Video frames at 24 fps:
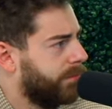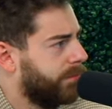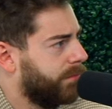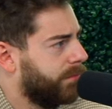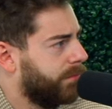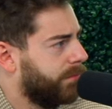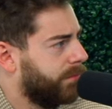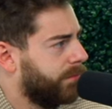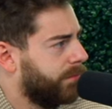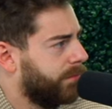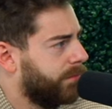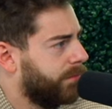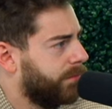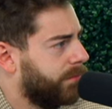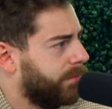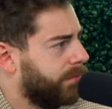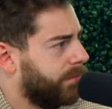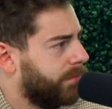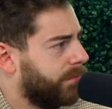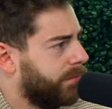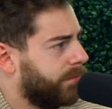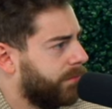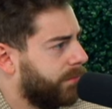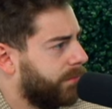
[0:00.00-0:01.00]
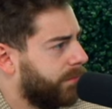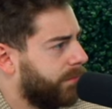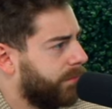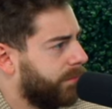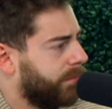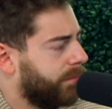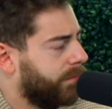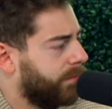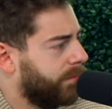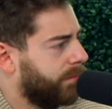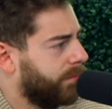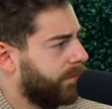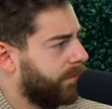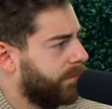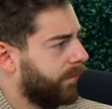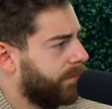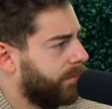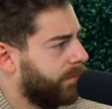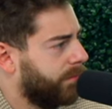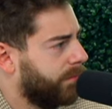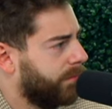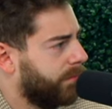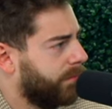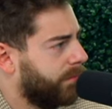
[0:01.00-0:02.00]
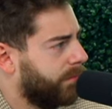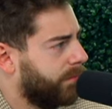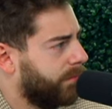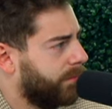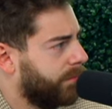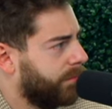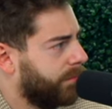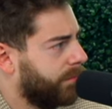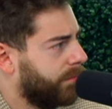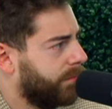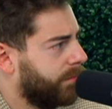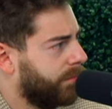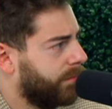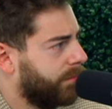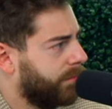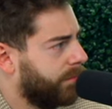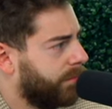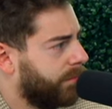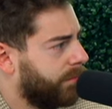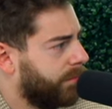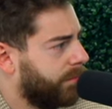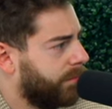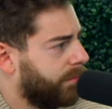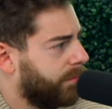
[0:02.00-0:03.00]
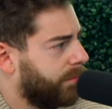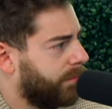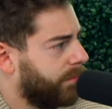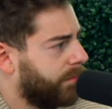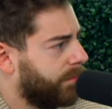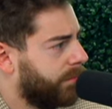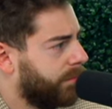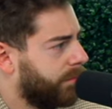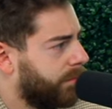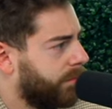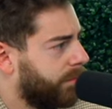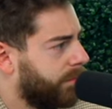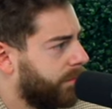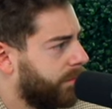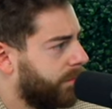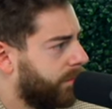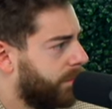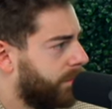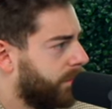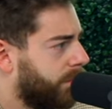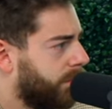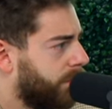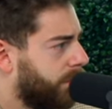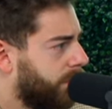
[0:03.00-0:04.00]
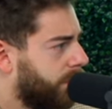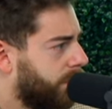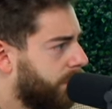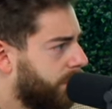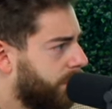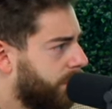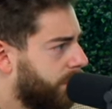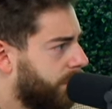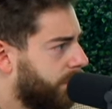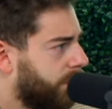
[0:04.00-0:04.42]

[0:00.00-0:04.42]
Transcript: (silent)